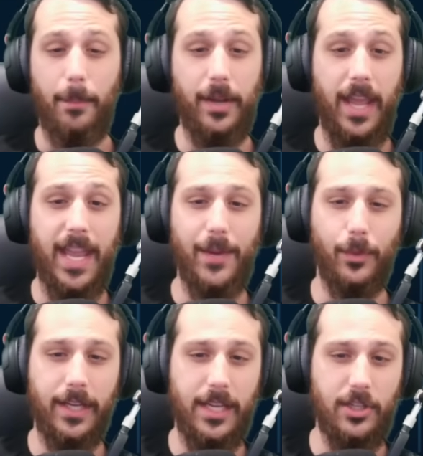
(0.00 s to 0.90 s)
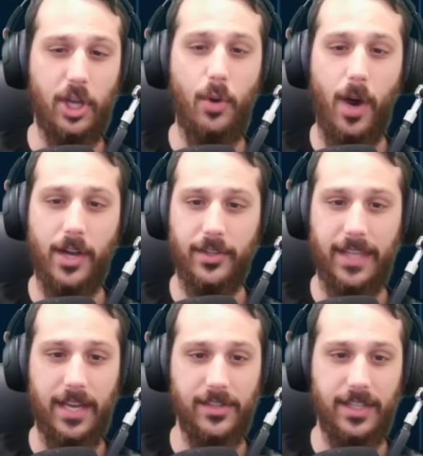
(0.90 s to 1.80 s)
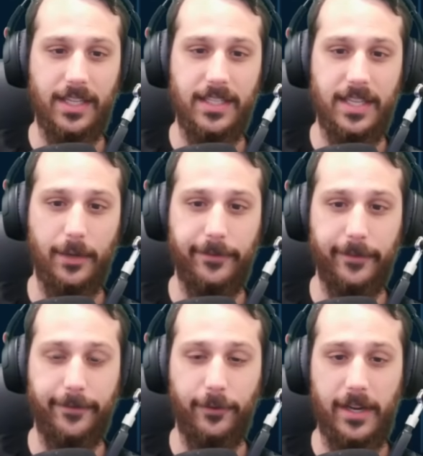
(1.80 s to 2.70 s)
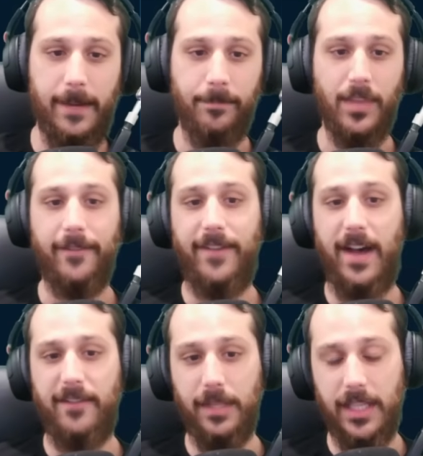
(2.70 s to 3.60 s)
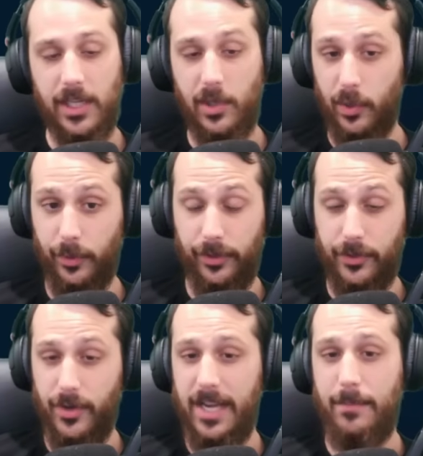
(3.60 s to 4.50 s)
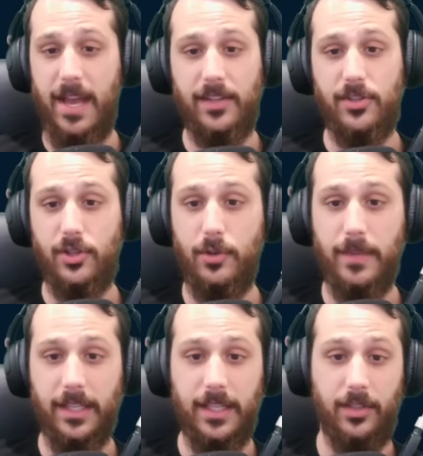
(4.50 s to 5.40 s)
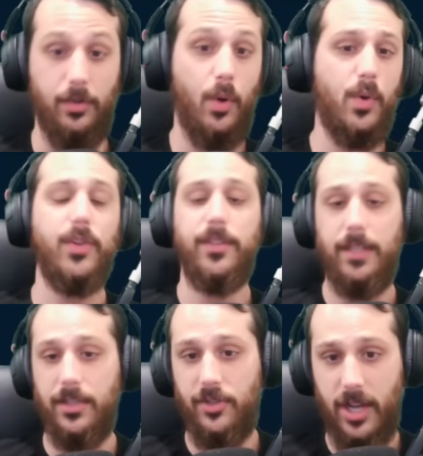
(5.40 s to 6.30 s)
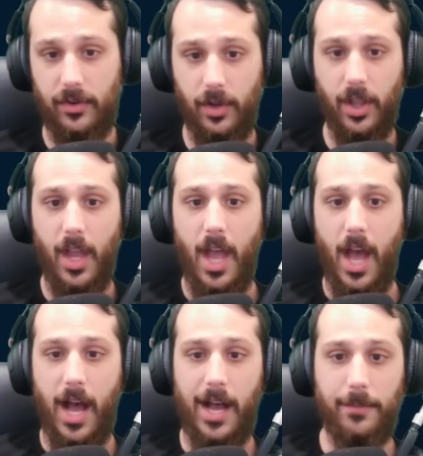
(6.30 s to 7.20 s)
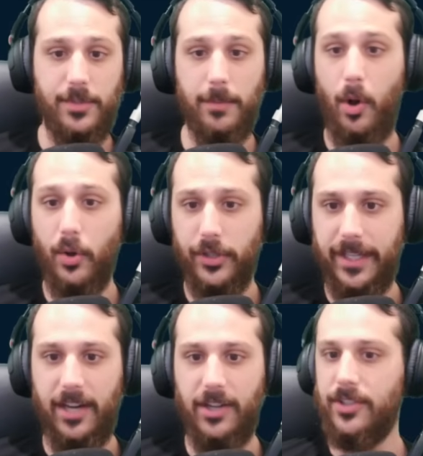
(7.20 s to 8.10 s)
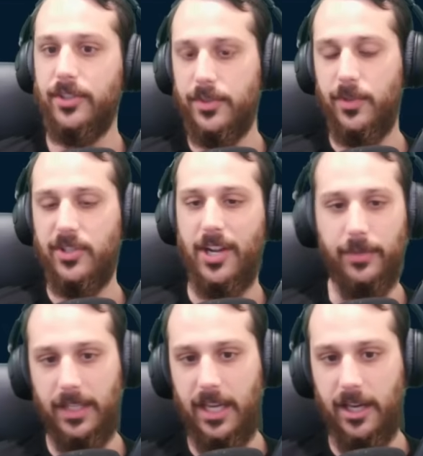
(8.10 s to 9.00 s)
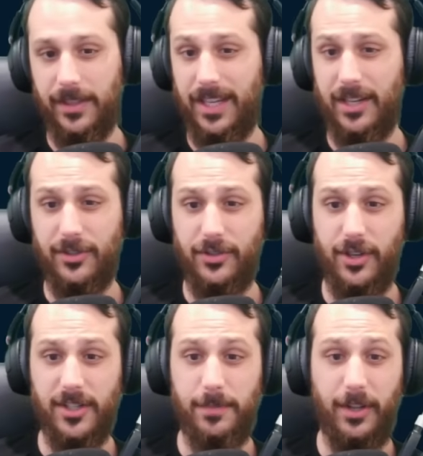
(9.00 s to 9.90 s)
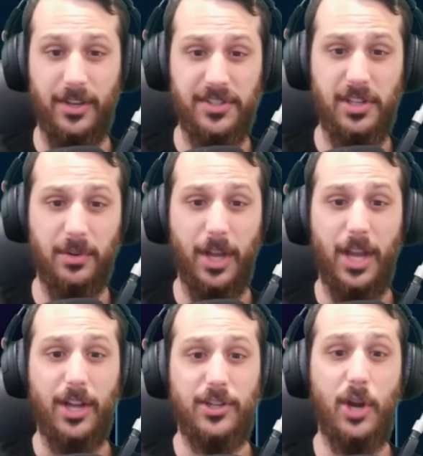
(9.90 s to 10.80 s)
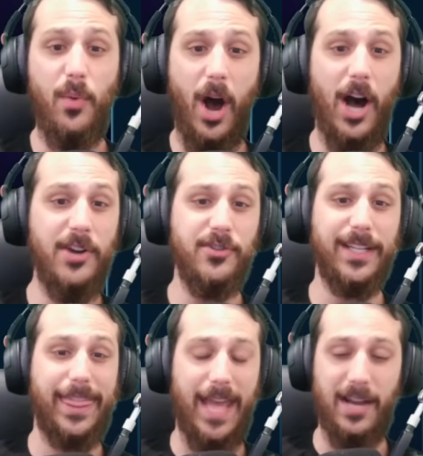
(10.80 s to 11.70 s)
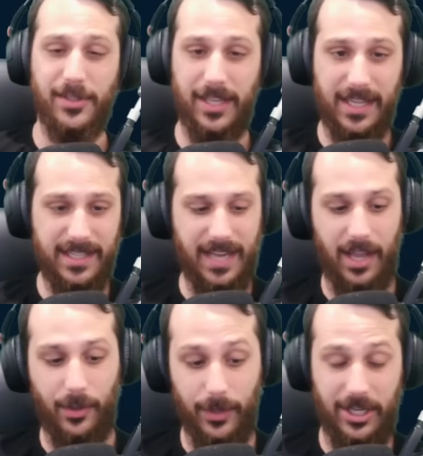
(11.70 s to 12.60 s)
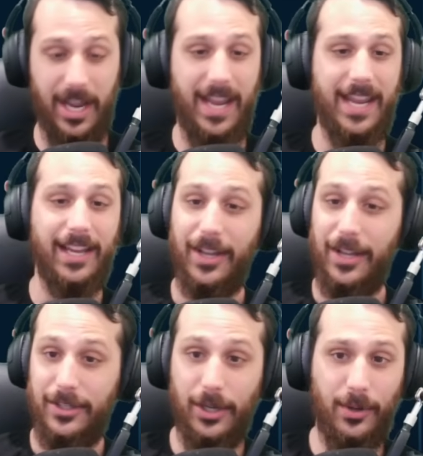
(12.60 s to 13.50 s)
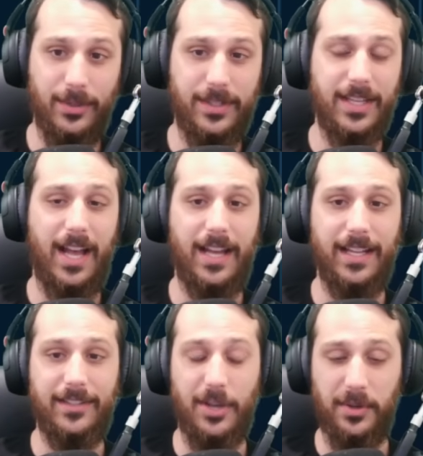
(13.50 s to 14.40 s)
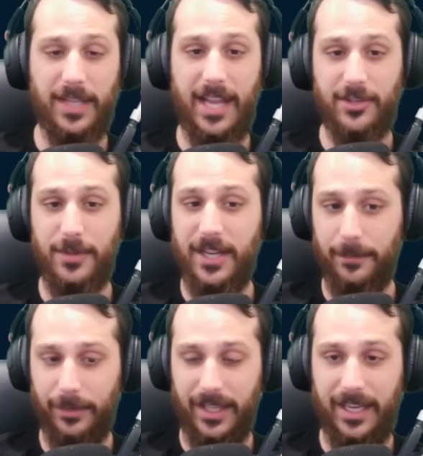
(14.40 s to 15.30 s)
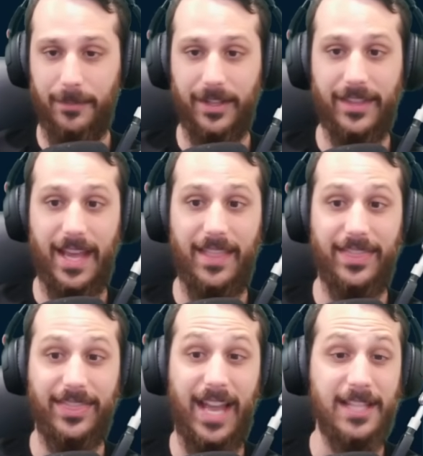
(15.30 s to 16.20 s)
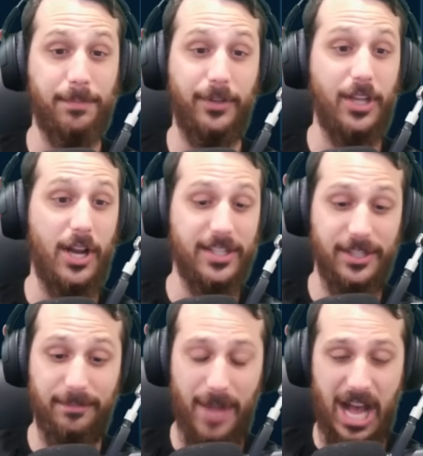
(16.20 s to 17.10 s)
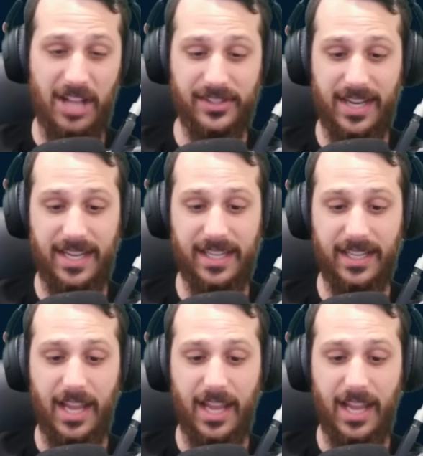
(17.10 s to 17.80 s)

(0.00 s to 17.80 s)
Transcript: But hey, we're getting 200,000 intel for free, 5 million gold worth of training mats, 2 million gold in general, some older characters, which I don't really care about the character shards, but also 200,000 intel, which, hey, don't catch me complaining about that. That's pretty awesome. I'll take it.